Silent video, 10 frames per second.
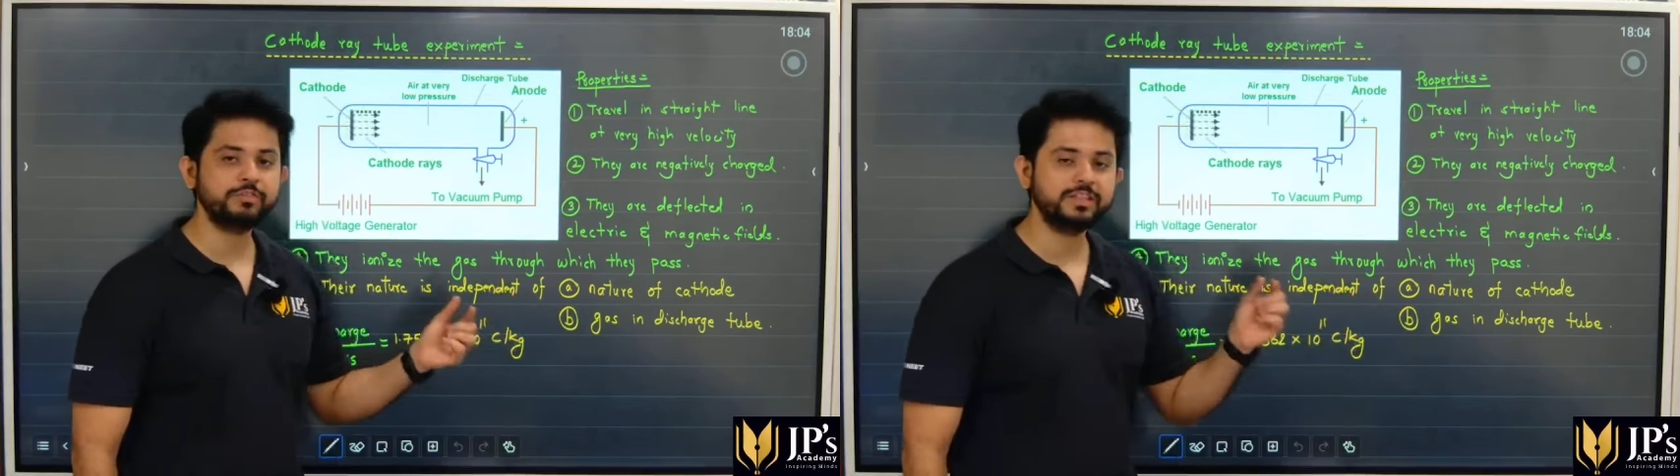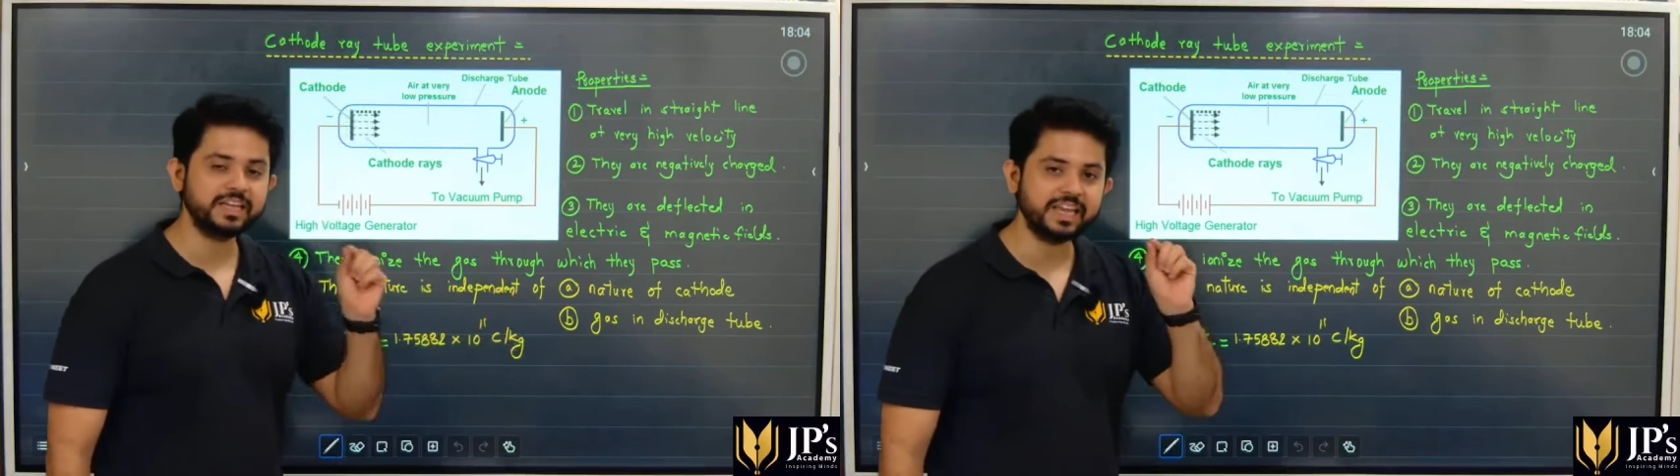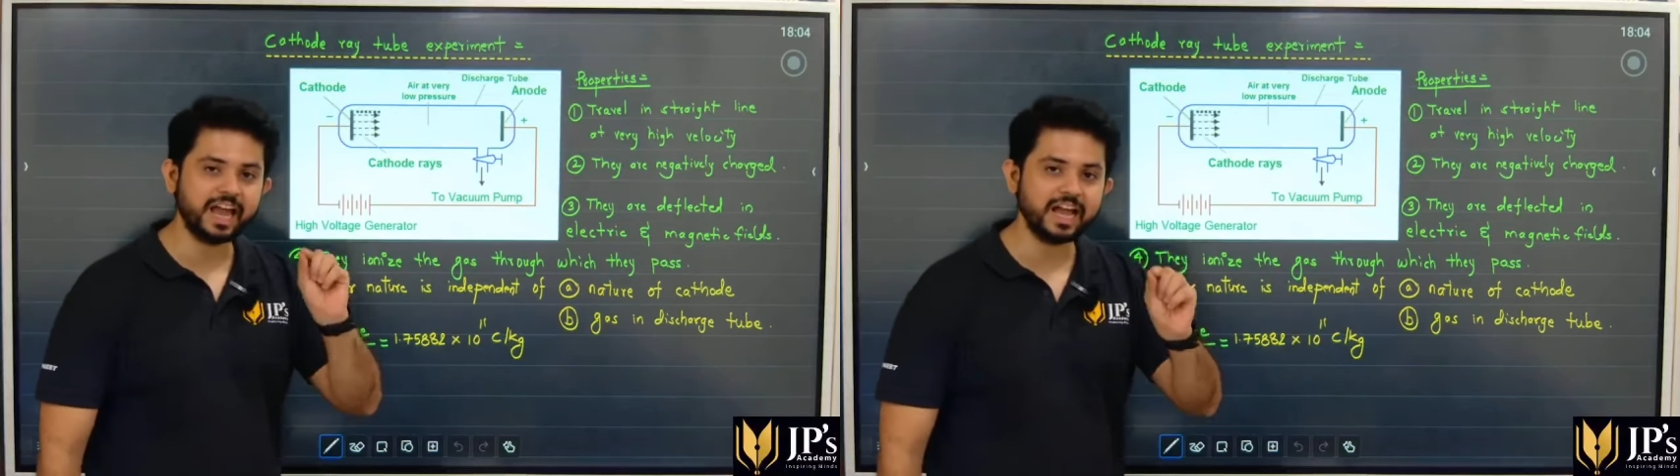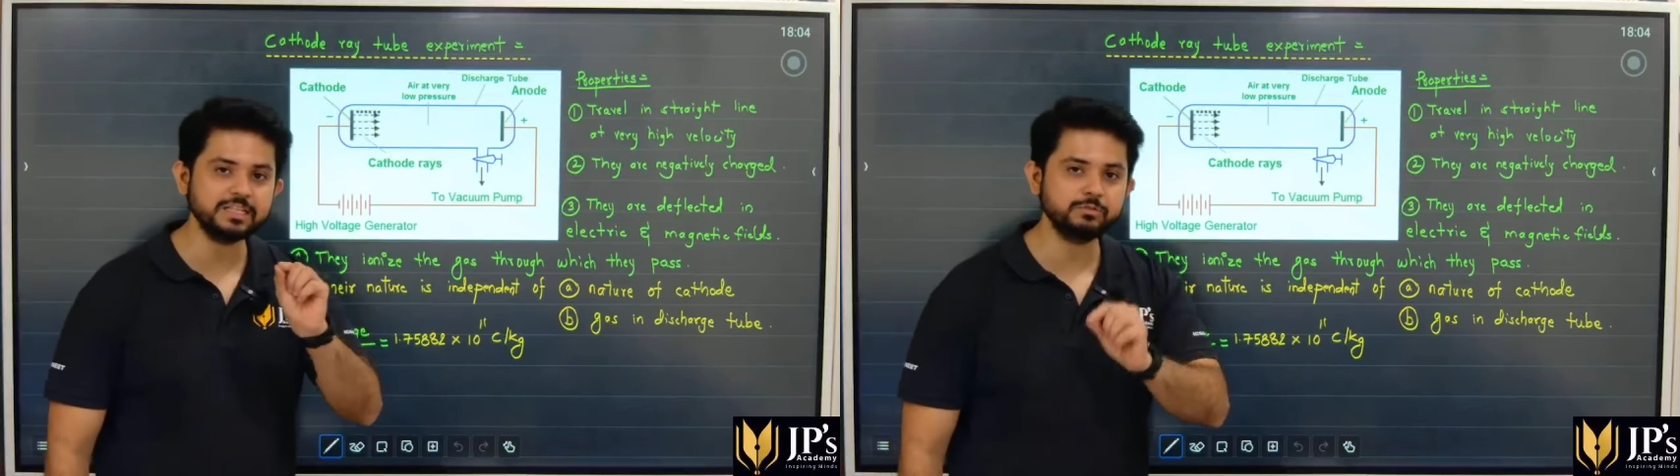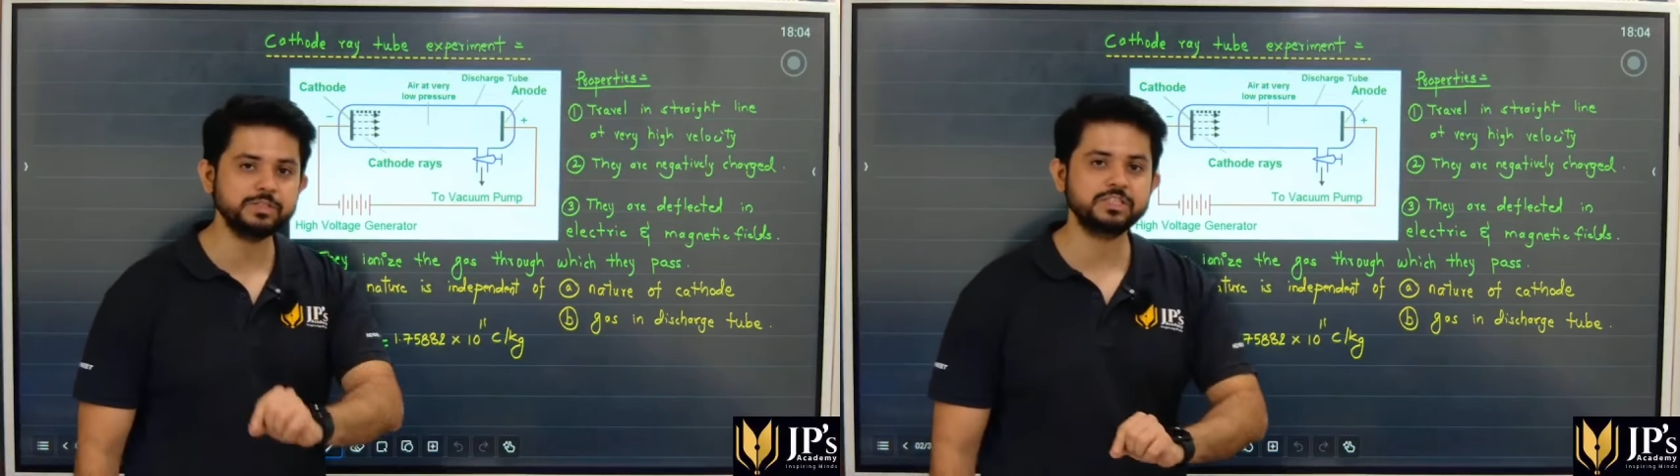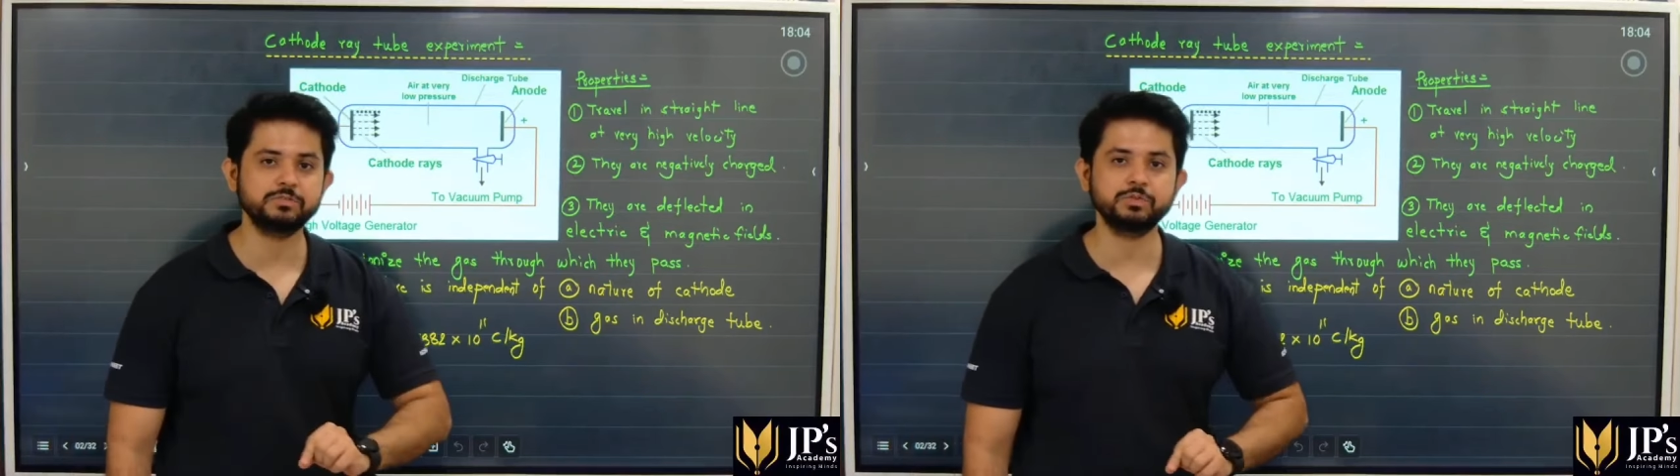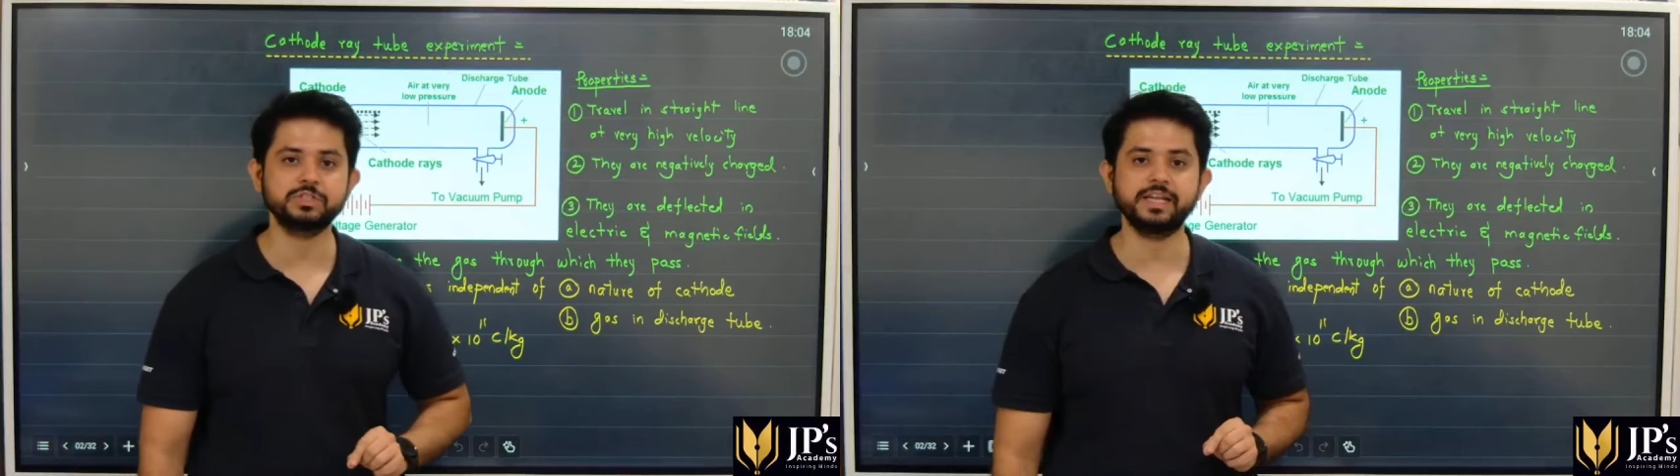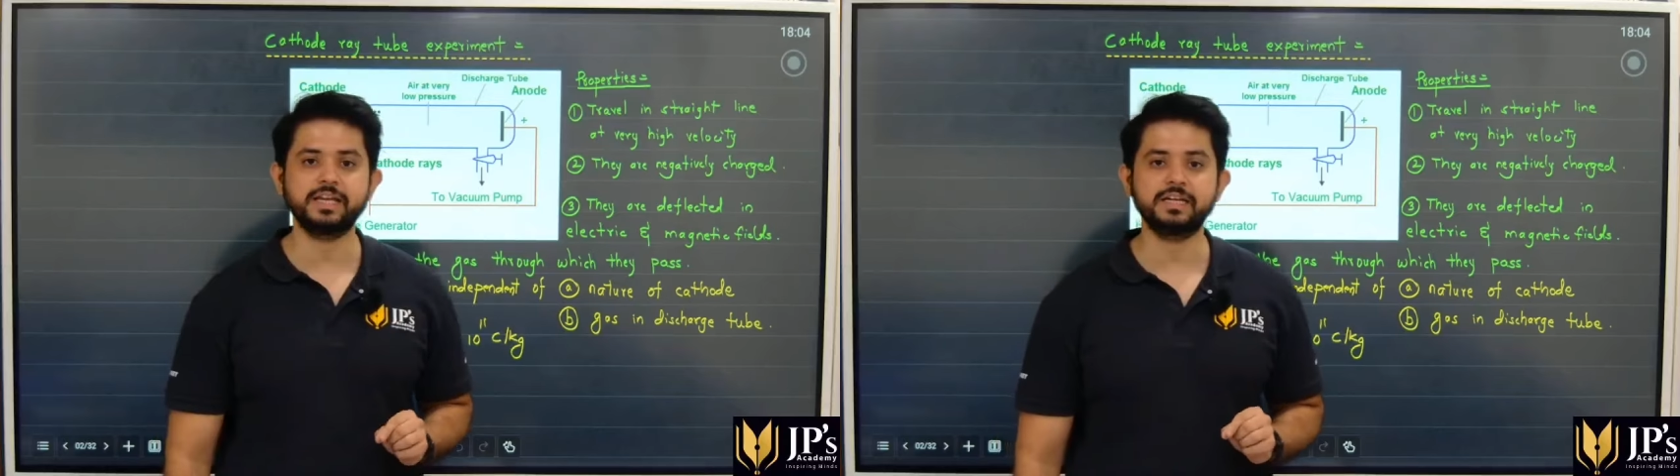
the gas which was taken